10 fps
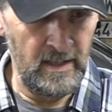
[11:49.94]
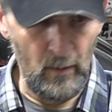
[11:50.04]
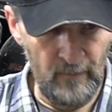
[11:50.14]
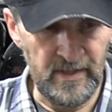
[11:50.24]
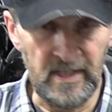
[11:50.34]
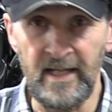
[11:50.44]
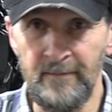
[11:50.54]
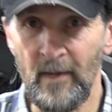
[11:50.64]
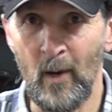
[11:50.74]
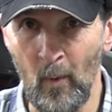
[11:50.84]
Now
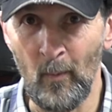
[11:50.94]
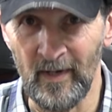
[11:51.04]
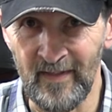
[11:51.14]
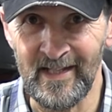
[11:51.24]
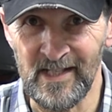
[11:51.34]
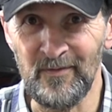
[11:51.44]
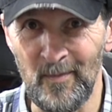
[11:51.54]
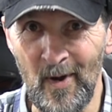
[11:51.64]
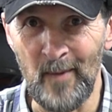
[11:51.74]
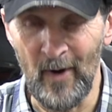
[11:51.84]
obviously I want one of these for
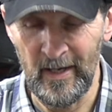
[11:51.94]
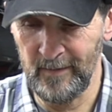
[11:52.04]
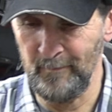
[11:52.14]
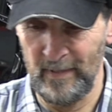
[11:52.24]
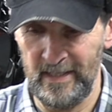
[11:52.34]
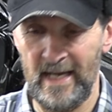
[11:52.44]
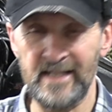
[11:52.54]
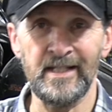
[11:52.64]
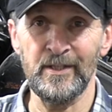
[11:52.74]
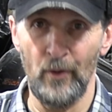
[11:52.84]
my bike, but
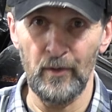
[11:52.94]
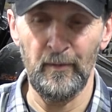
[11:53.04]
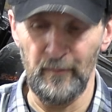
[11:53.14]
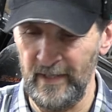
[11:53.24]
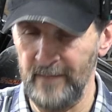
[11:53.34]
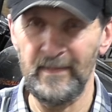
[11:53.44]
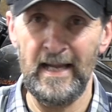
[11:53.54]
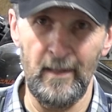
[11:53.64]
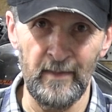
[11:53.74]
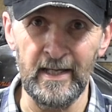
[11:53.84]
as it's not going to fit,
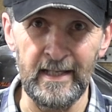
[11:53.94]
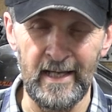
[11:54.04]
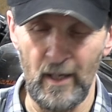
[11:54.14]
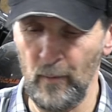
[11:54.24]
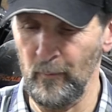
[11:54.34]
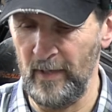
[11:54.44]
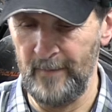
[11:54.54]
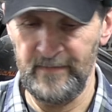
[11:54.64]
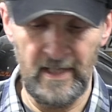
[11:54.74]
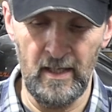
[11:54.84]
how am I going to get over
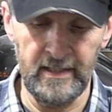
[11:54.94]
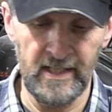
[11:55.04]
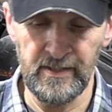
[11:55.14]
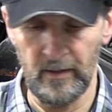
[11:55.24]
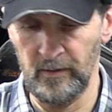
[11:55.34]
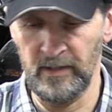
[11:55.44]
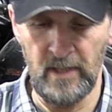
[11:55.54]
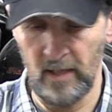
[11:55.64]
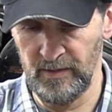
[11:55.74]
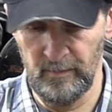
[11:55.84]
it? Yeah, I guess I could
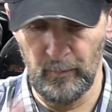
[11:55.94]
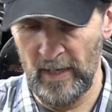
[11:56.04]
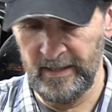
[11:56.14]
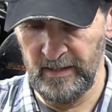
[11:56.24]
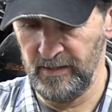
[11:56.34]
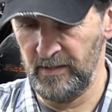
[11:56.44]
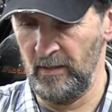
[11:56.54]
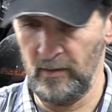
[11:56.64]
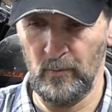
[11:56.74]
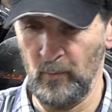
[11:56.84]
cut some brackets
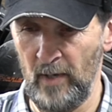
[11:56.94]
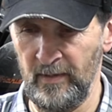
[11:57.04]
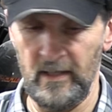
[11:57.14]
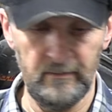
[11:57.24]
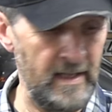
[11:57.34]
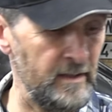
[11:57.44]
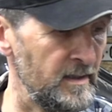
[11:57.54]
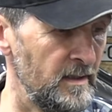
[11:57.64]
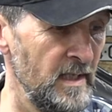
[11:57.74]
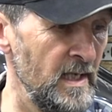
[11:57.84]
and I could weld it
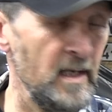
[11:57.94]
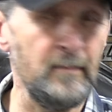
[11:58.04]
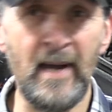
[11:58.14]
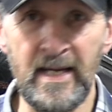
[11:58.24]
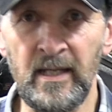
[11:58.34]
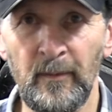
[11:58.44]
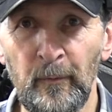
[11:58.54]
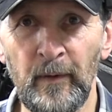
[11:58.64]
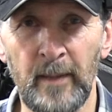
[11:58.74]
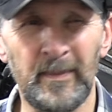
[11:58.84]
around and make it
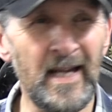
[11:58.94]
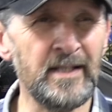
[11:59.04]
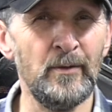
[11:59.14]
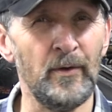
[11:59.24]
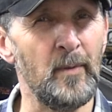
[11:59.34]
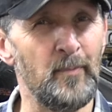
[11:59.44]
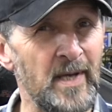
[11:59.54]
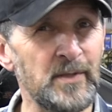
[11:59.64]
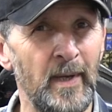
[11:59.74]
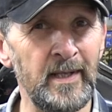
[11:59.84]
fit, but that's not the
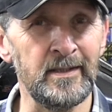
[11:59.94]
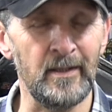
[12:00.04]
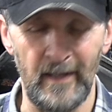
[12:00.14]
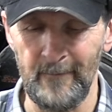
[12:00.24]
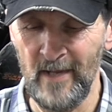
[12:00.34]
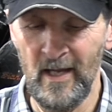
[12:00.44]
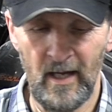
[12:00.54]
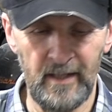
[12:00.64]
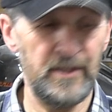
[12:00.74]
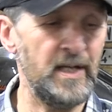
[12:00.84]
best way to do it.
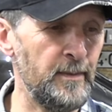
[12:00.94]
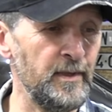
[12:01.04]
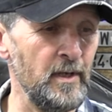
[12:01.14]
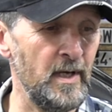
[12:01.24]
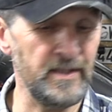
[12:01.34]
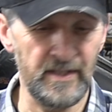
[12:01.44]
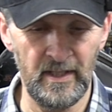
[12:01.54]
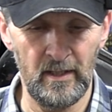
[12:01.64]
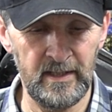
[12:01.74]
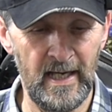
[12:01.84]
I had a chat with the guys at
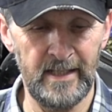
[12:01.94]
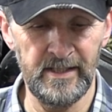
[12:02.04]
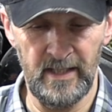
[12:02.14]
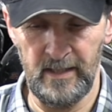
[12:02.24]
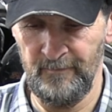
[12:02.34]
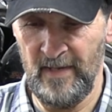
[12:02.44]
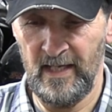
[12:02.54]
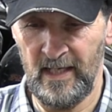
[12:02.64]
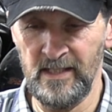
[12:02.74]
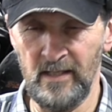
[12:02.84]
CRK and said,
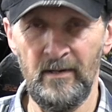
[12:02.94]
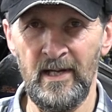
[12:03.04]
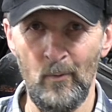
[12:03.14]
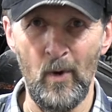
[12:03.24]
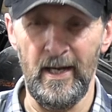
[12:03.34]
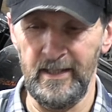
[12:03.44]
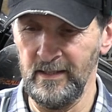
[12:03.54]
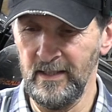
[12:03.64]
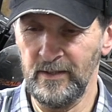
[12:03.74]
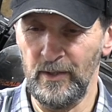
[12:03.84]
is there any
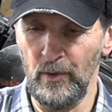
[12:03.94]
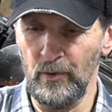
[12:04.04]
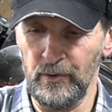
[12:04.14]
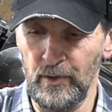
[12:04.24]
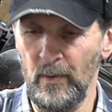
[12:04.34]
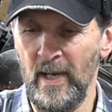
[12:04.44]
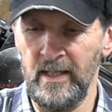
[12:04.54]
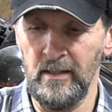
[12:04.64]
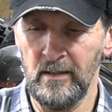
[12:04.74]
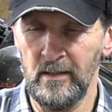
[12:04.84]
way that you could do a